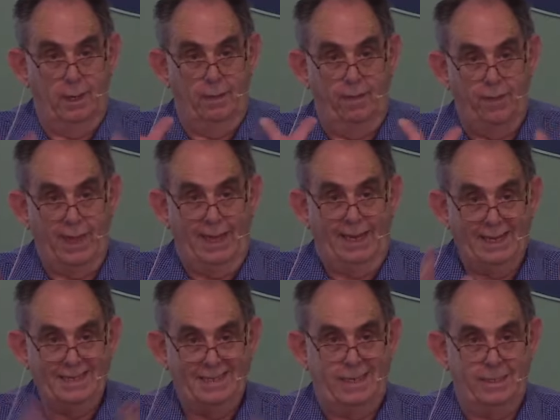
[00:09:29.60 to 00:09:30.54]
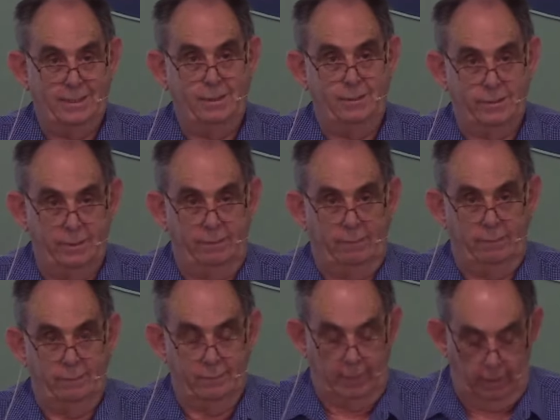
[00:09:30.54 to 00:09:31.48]
That is his concern,
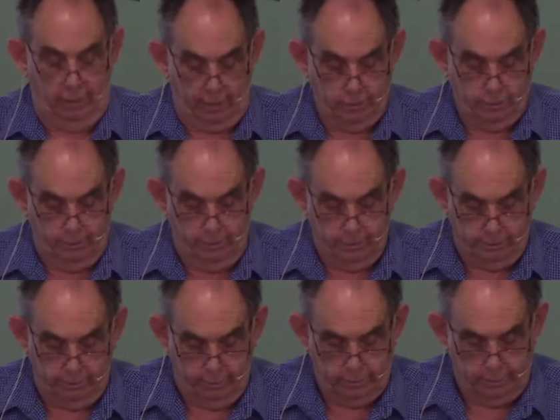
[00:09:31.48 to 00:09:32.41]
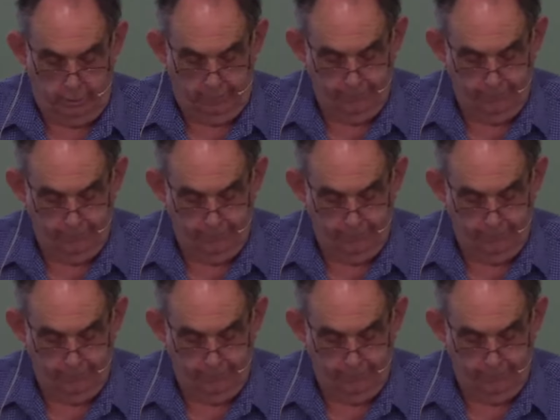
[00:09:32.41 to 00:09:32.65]
and that's what he's addressing.